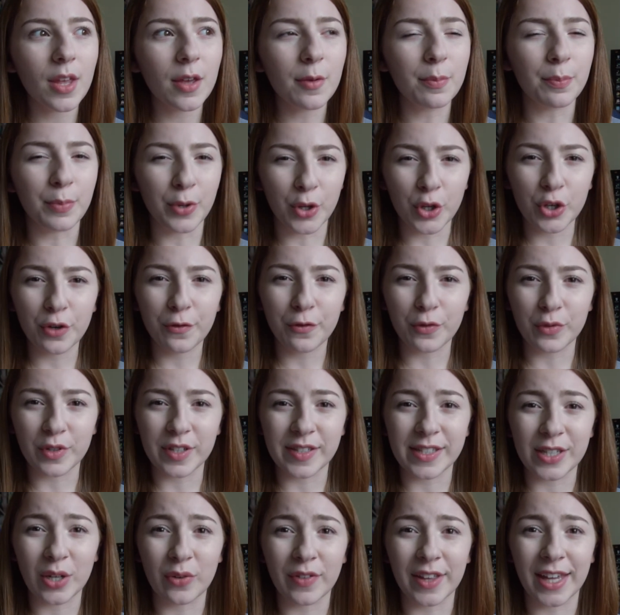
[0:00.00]
beautiful to
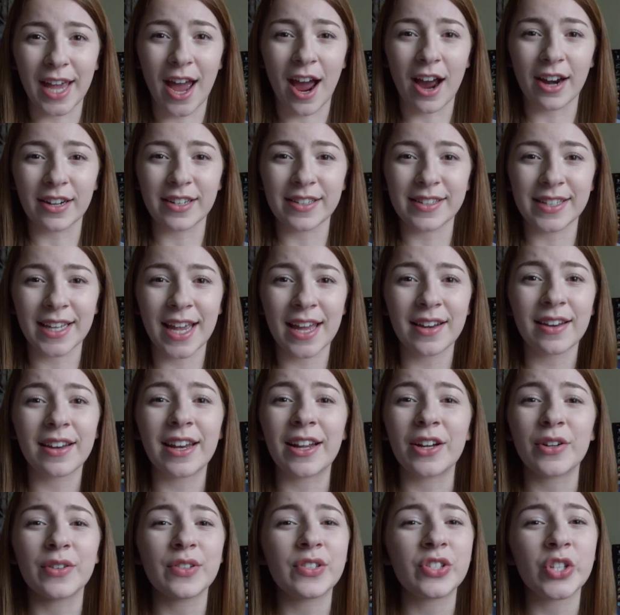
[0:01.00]
see all the characters again, and
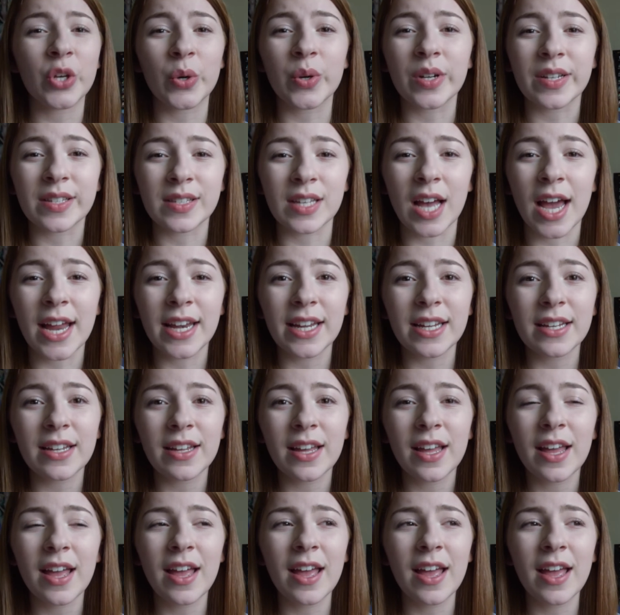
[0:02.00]
I got so excited